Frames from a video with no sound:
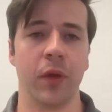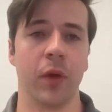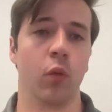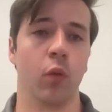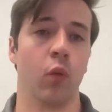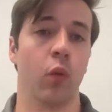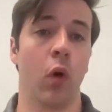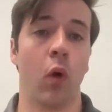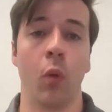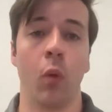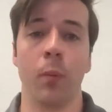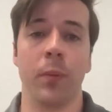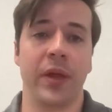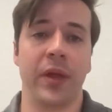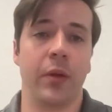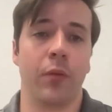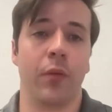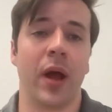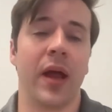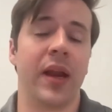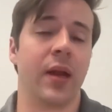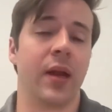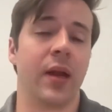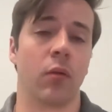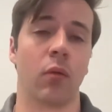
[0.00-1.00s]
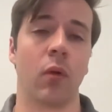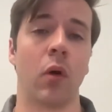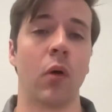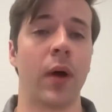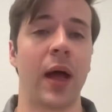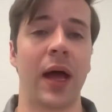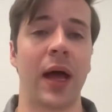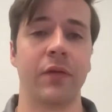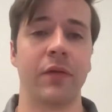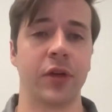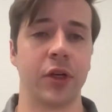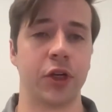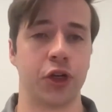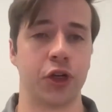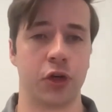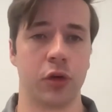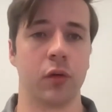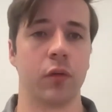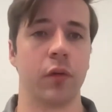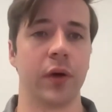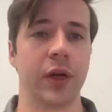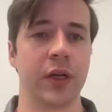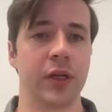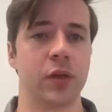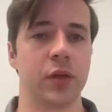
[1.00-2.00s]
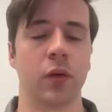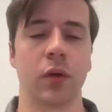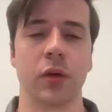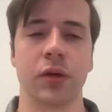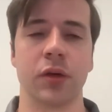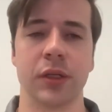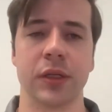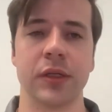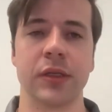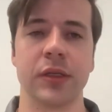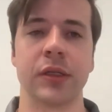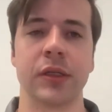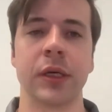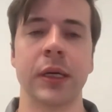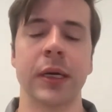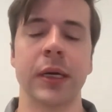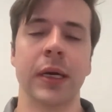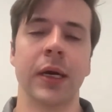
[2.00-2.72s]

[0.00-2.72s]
won't be ready or won't have additional resources.